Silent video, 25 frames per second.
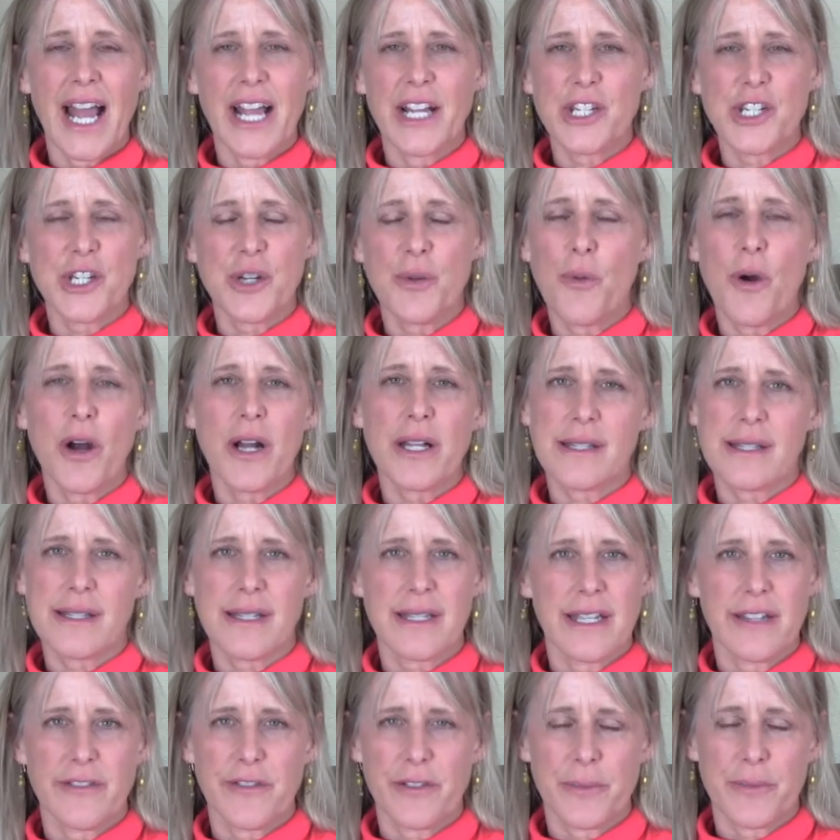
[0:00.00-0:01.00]
she wants
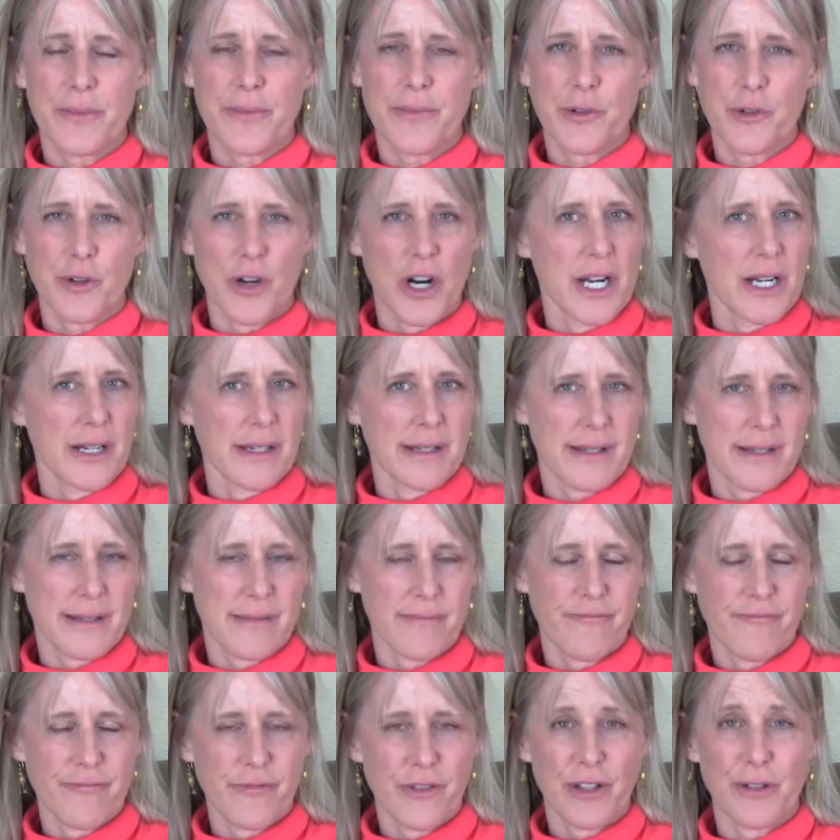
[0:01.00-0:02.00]
to give him
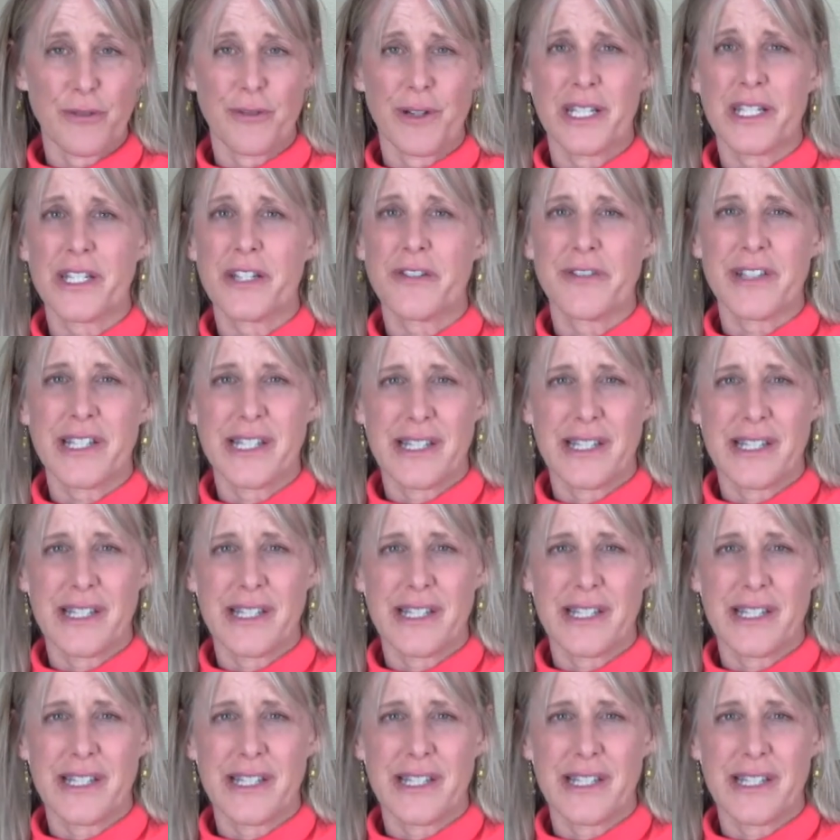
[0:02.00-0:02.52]
drugs for the rest of